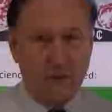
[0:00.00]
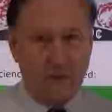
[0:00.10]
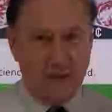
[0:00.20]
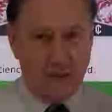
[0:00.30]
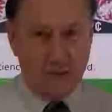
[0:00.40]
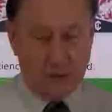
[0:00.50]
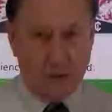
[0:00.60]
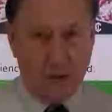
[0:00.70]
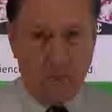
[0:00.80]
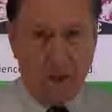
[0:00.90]
what this is
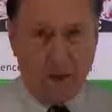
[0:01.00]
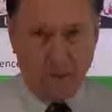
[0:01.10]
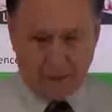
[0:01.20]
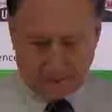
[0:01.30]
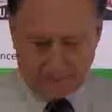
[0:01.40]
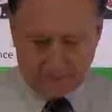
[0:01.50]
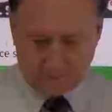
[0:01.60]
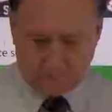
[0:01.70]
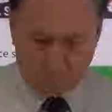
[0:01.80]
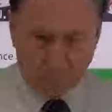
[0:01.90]
all about.
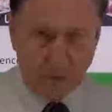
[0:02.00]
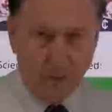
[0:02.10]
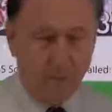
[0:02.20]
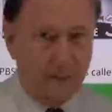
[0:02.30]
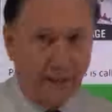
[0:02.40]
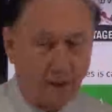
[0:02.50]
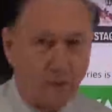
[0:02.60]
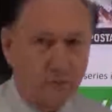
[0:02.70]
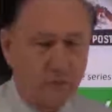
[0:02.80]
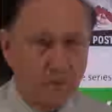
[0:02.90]
But they
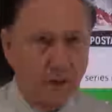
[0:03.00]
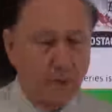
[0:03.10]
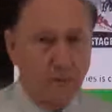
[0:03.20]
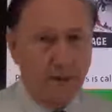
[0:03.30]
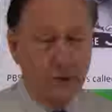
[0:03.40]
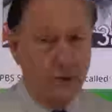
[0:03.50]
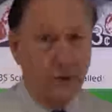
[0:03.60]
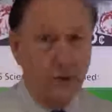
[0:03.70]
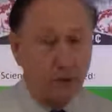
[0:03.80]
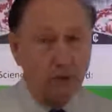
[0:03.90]
want to make sure
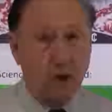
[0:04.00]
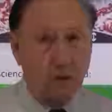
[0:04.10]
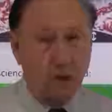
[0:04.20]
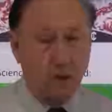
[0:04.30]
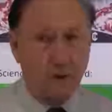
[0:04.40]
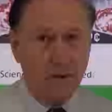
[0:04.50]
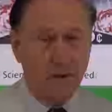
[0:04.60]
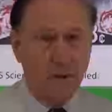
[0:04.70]
you don't know it.